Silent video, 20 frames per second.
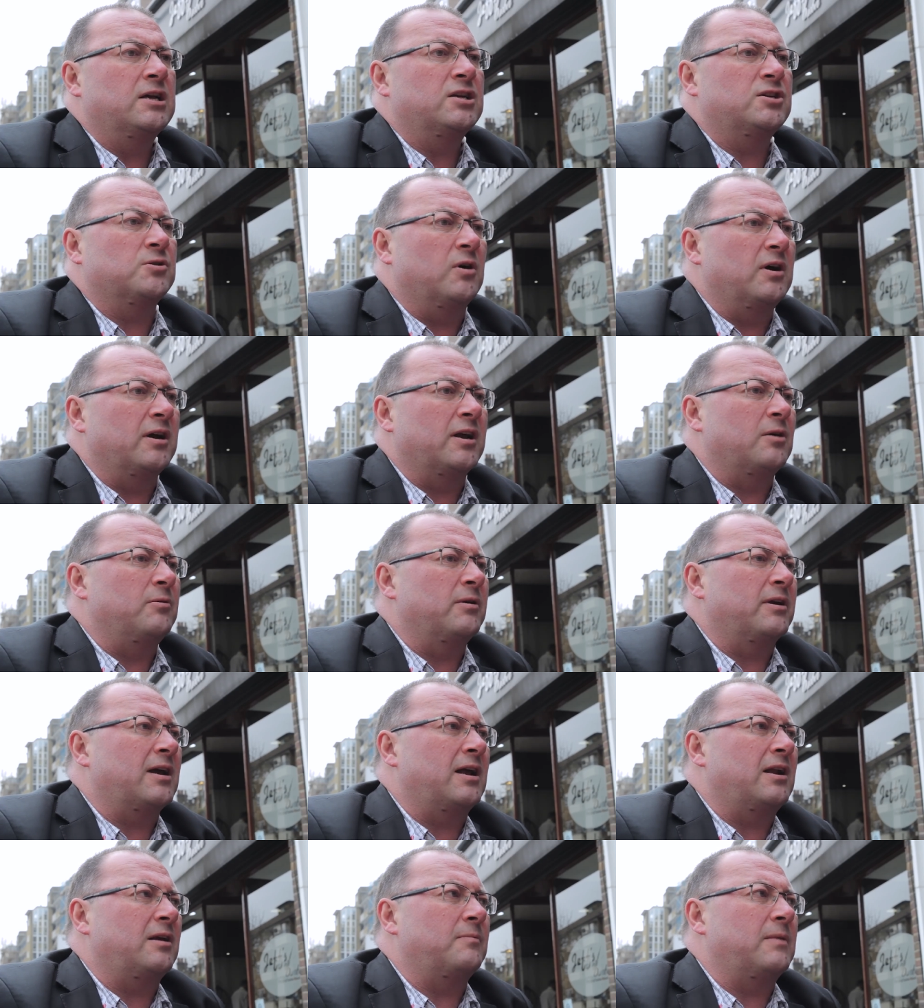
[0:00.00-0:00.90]
So I go
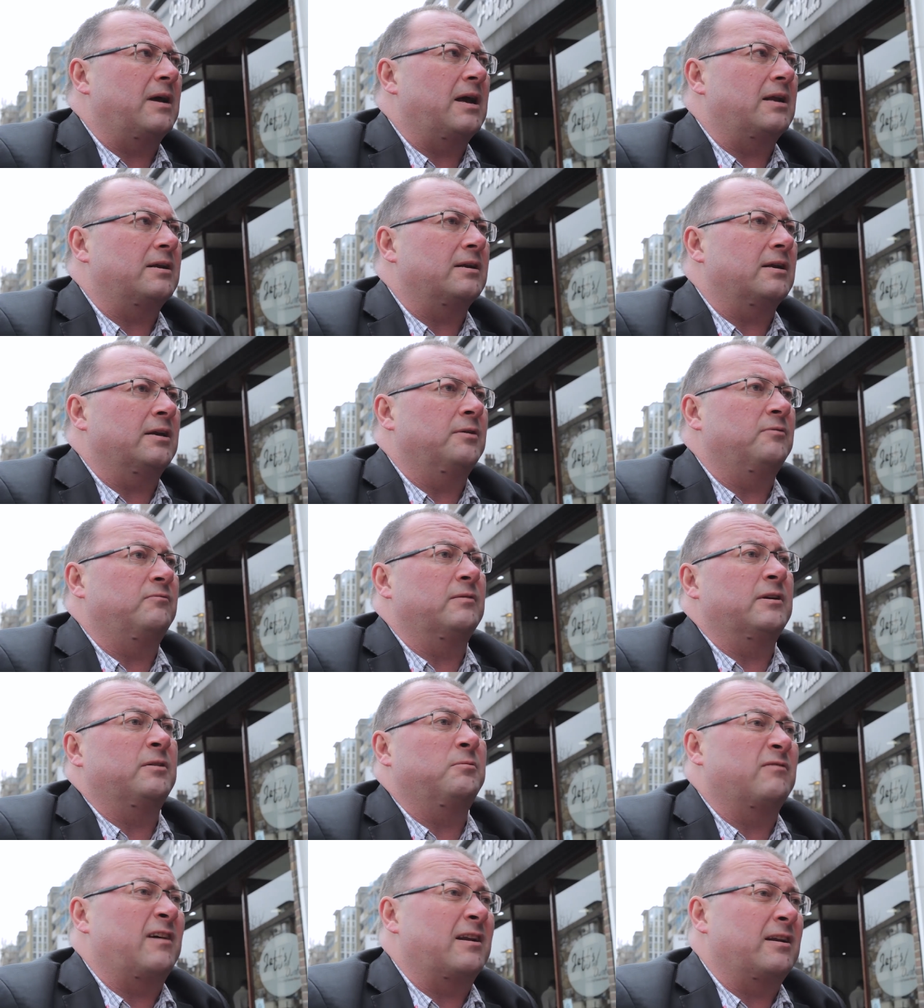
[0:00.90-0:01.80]
with Calip Mad. He,
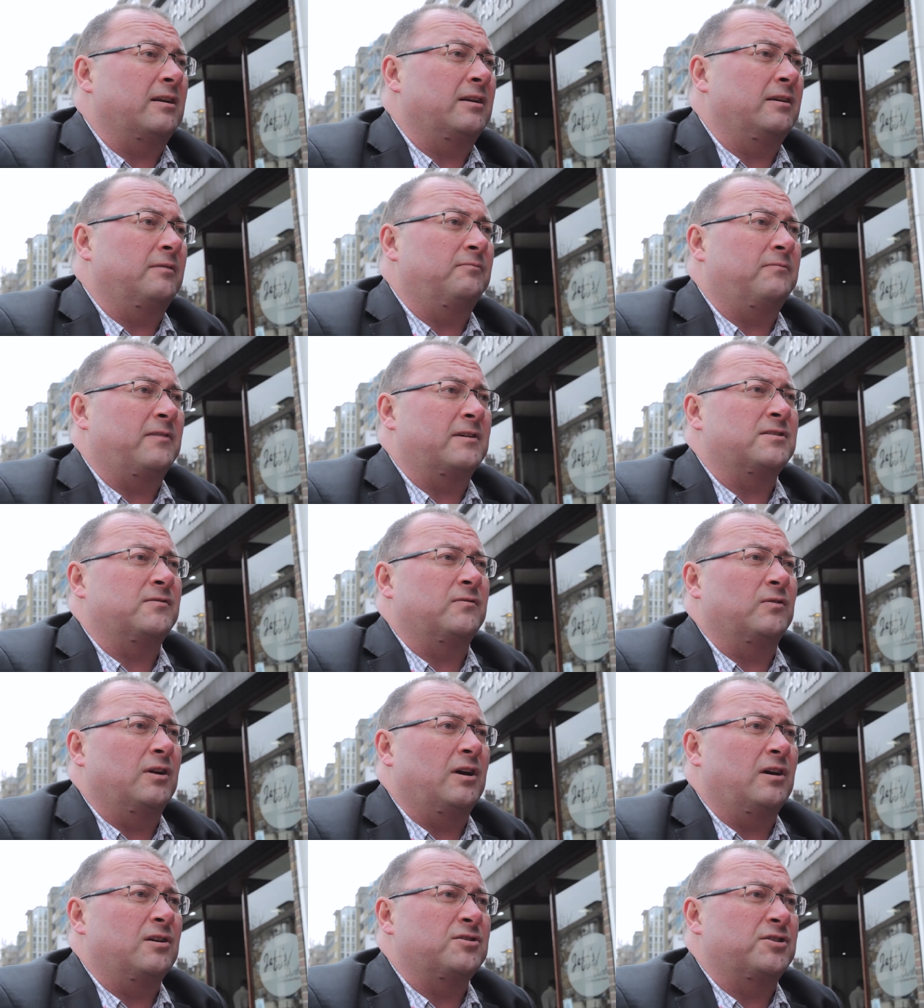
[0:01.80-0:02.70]
he ran at the
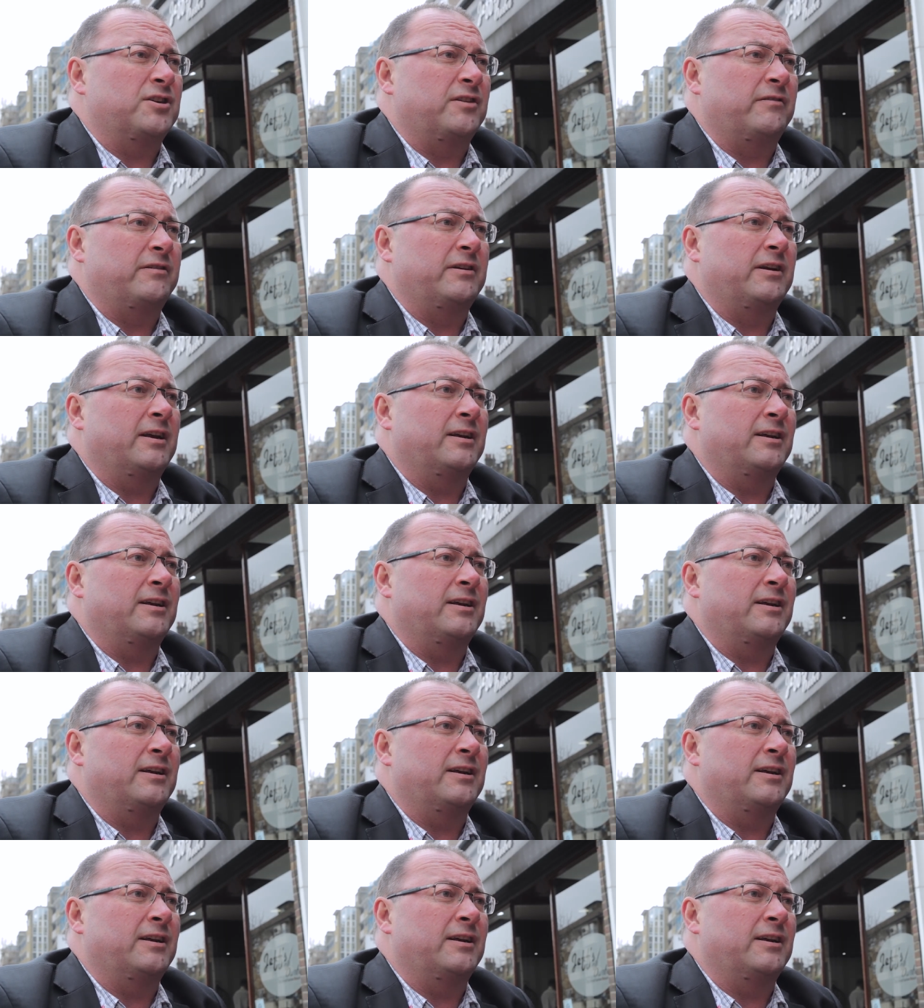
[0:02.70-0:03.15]
festival last year in the,